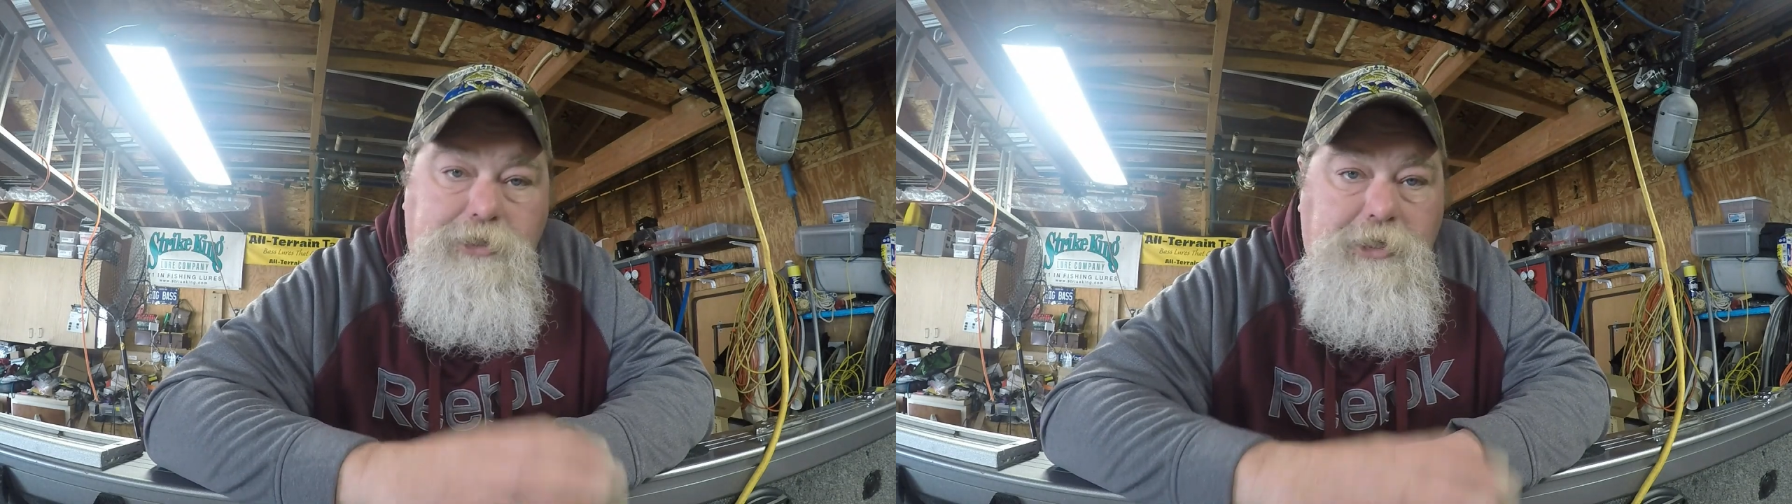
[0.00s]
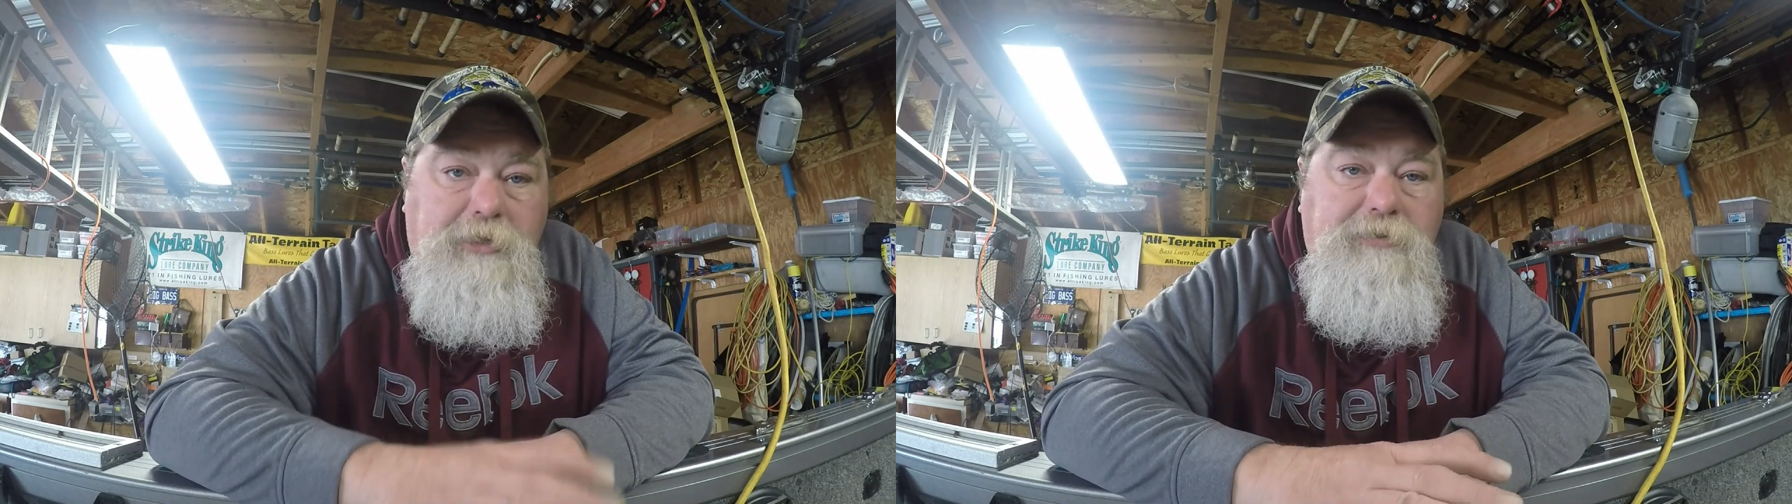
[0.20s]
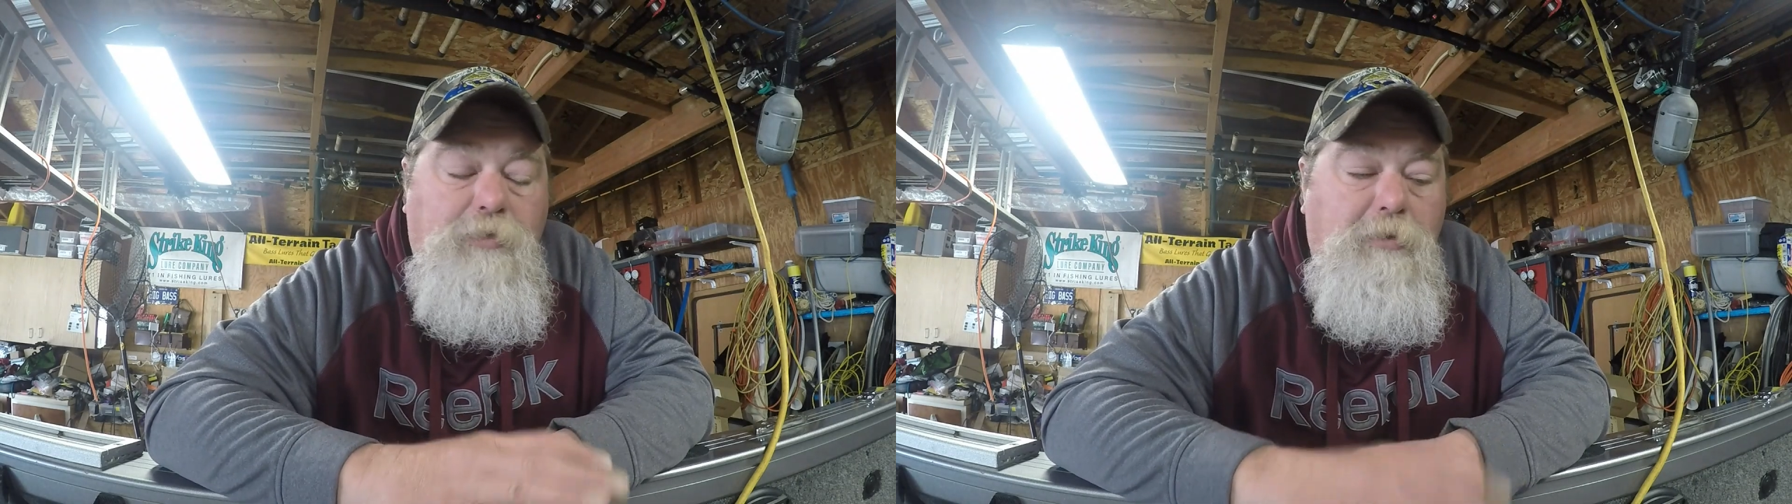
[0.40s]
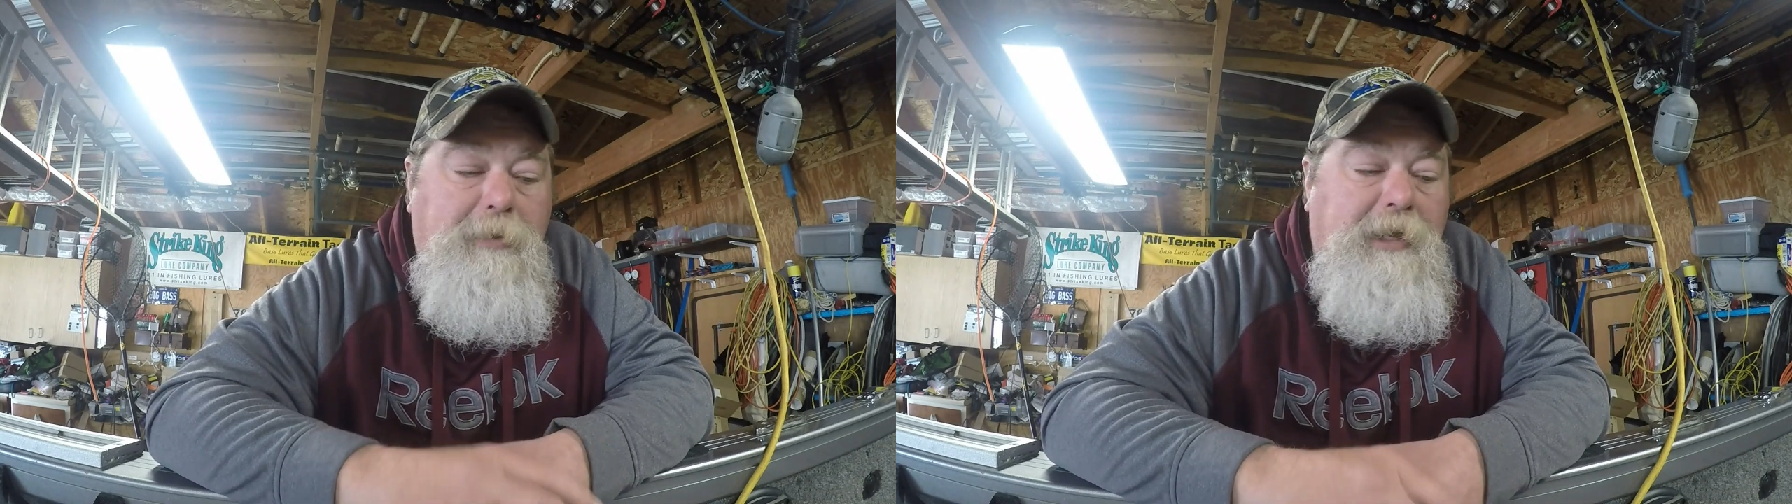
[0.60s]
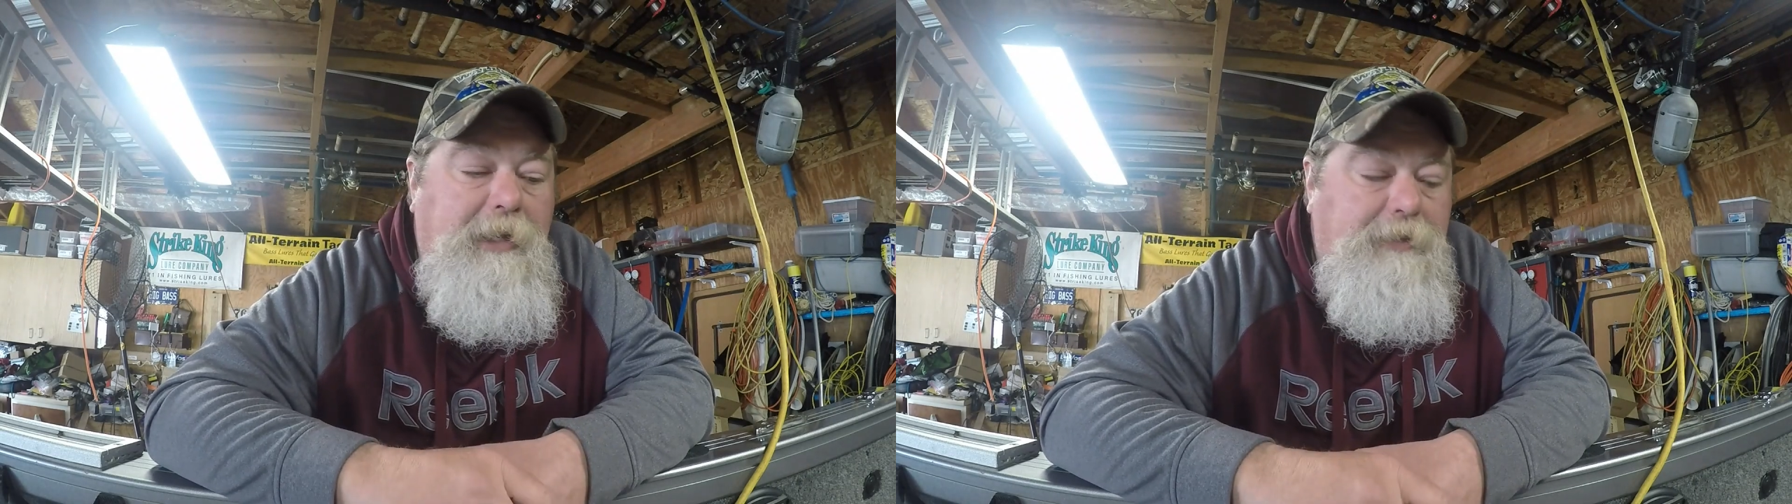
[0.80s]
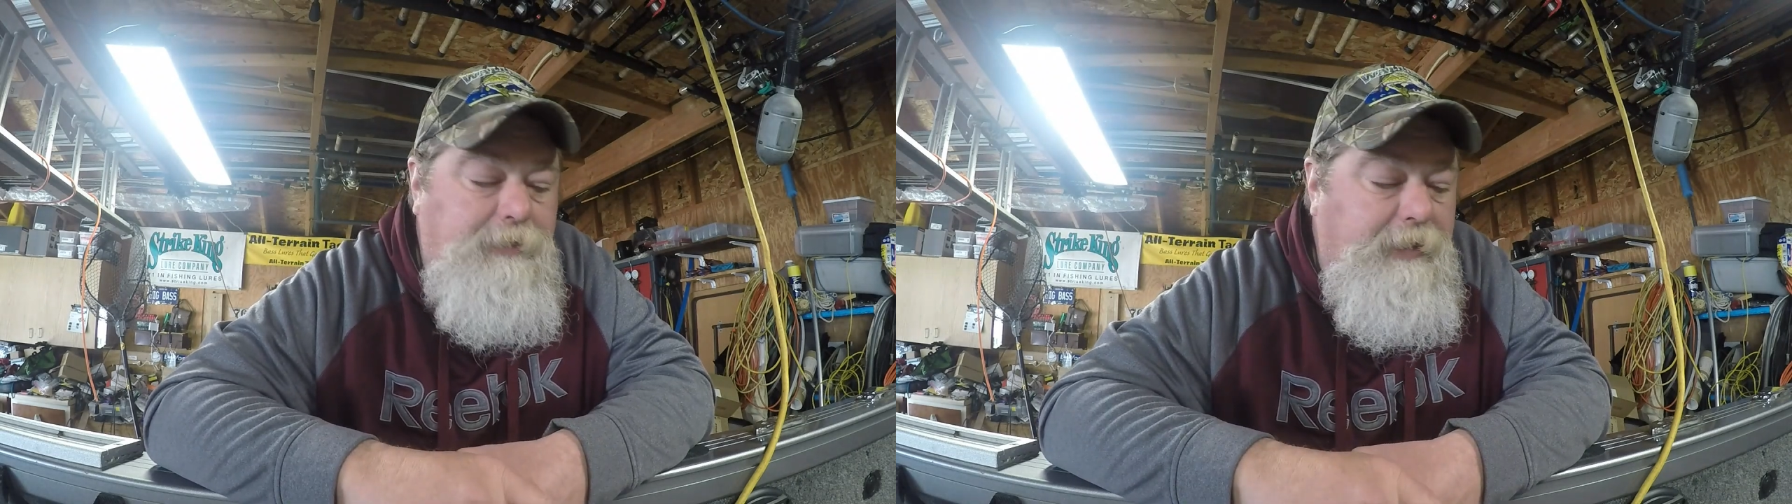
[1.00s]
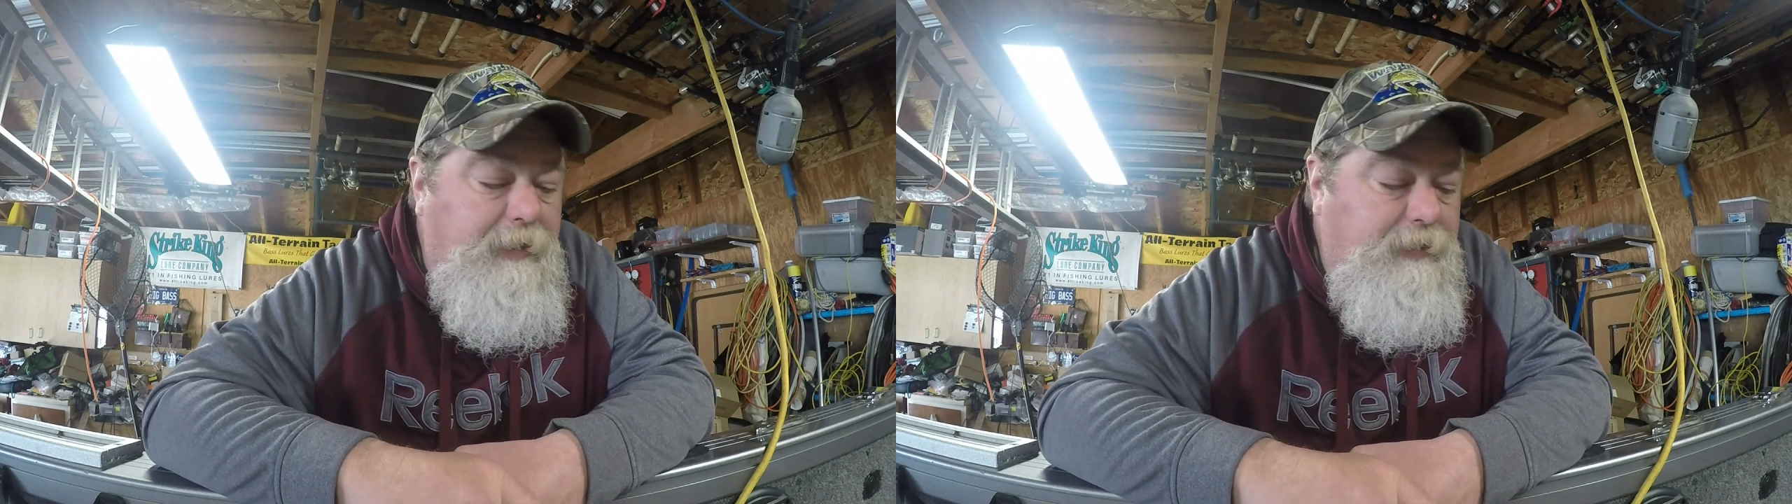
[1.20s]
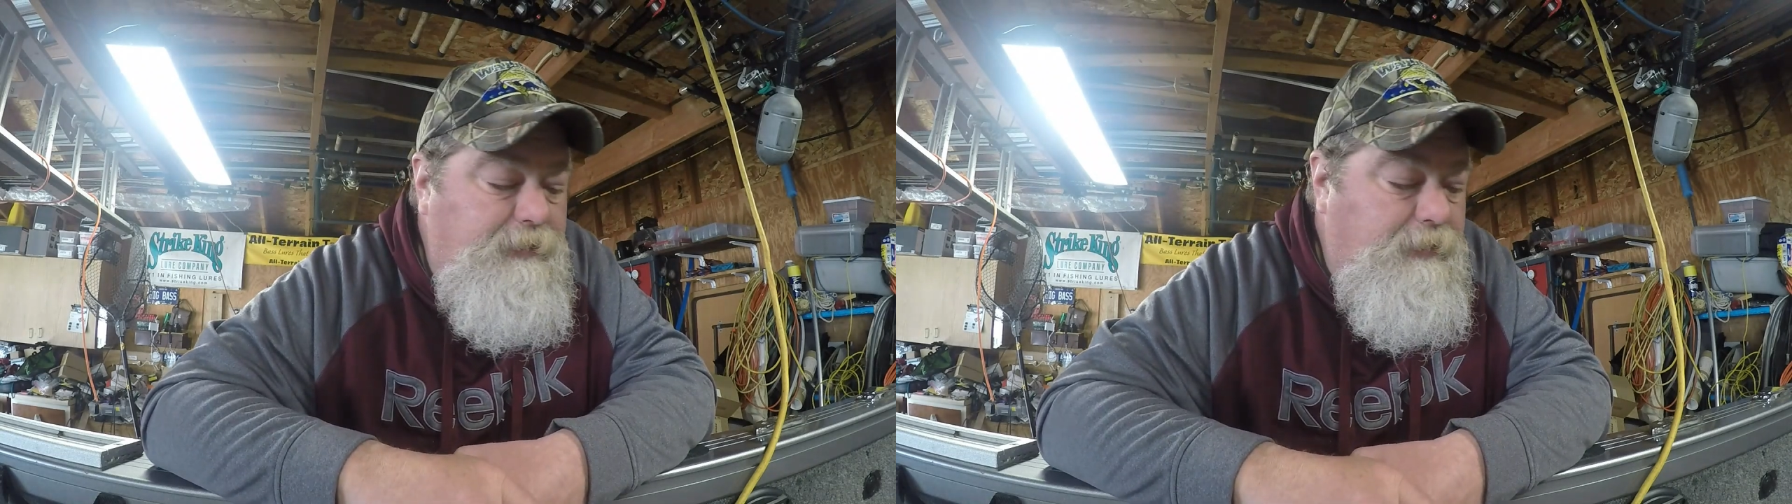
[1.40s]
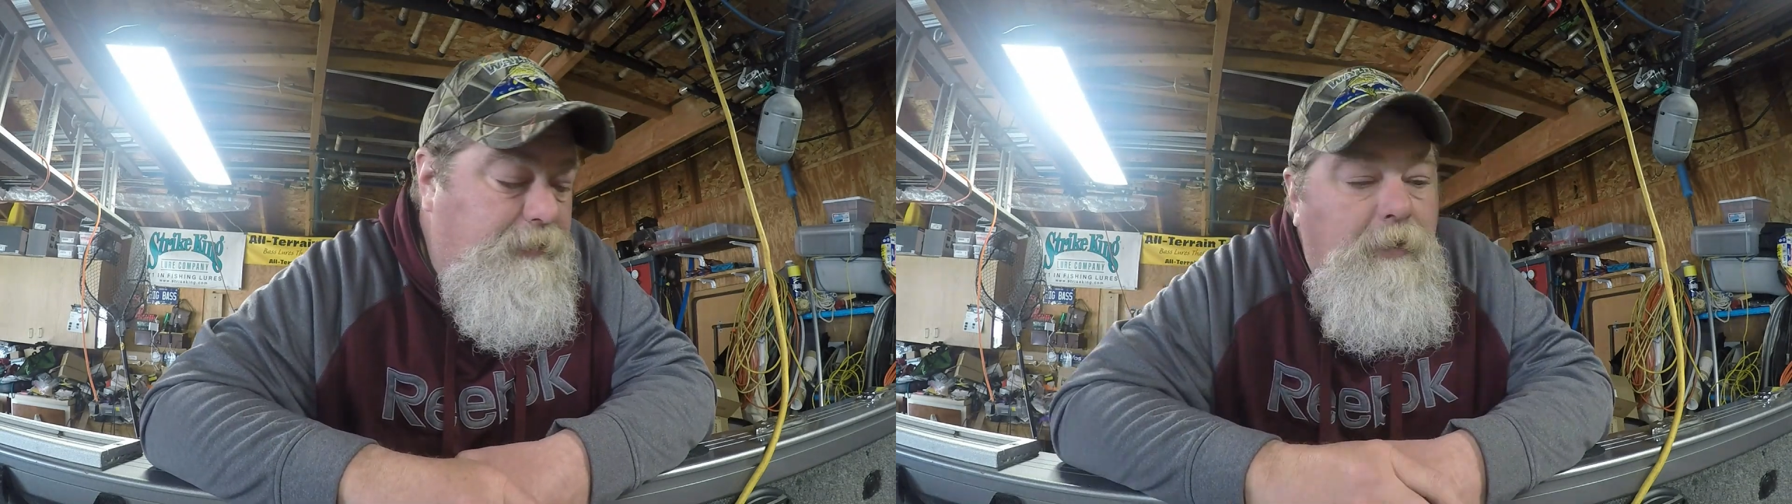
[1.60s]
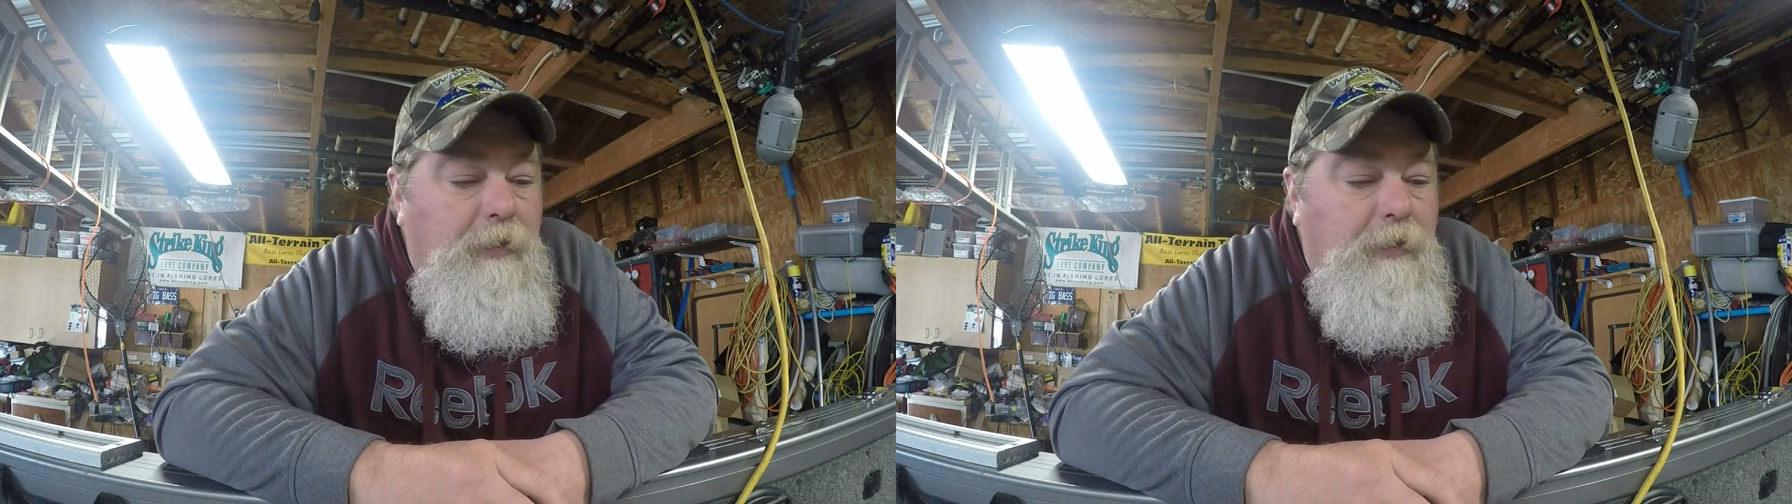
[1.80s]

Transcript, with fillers: just for my electronics.